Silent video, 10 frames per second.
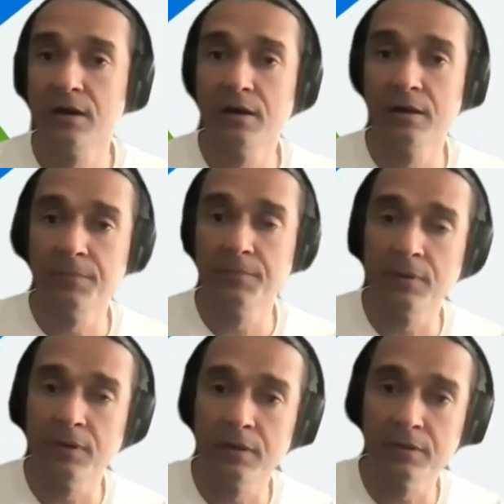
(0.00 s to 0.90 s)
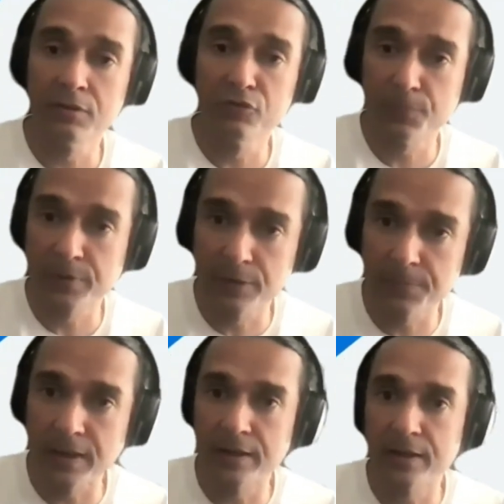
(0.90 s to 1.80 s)
um, uh, you know sprint
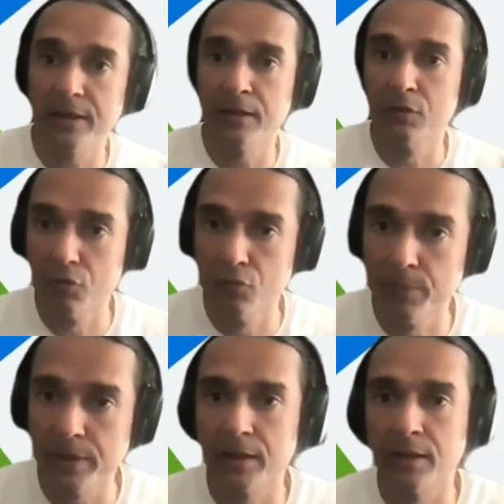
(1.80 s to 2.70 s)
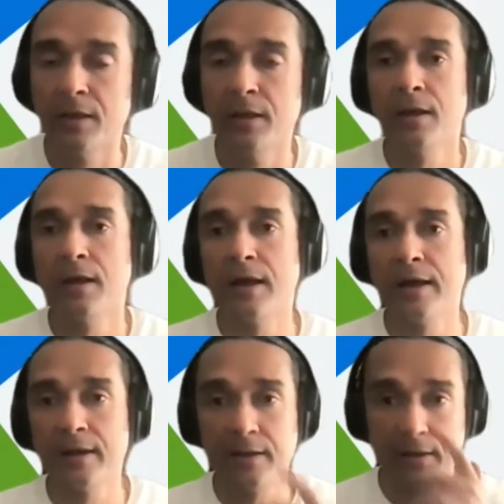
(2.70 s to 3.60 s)
planning grooming
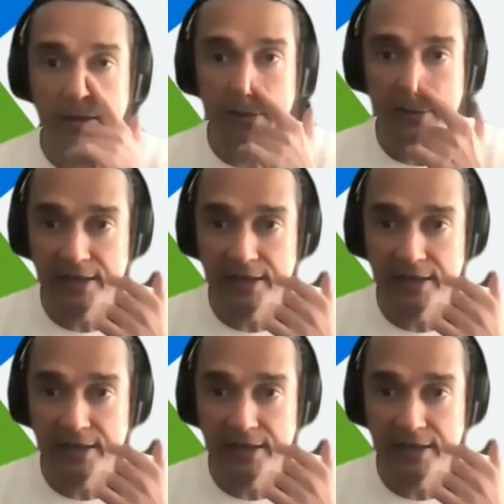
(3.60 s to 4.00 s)
and uh,